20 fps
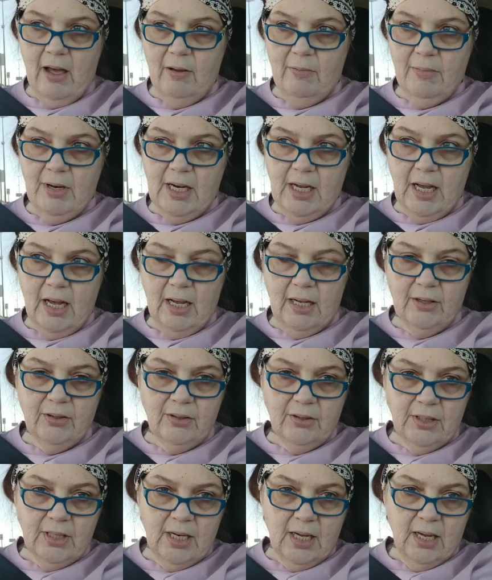how many I
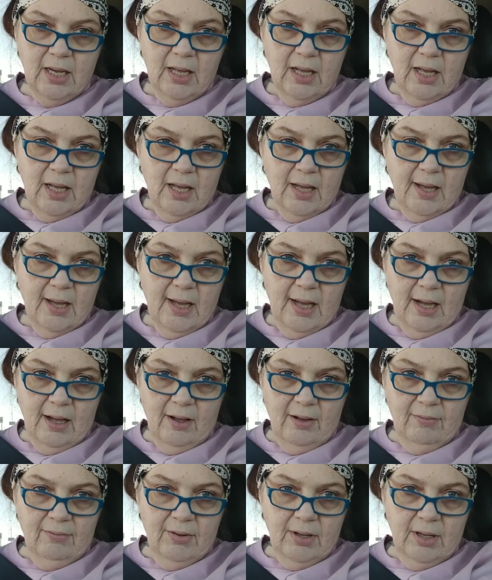could
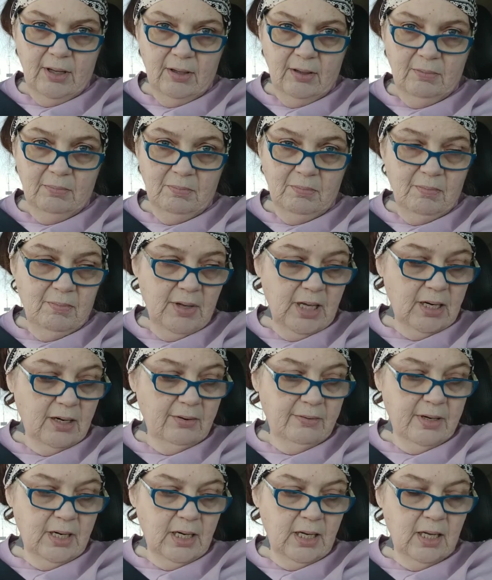have made
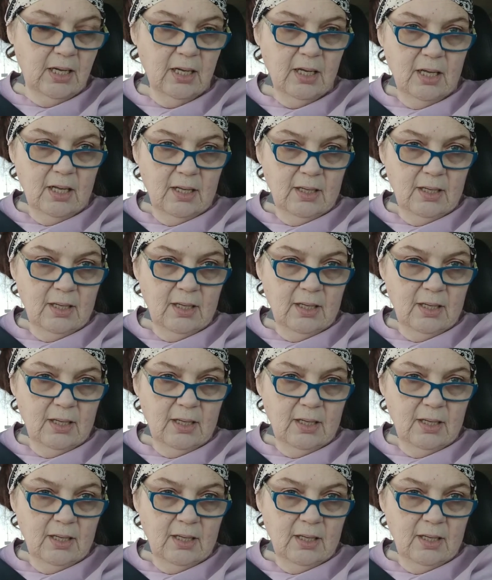already.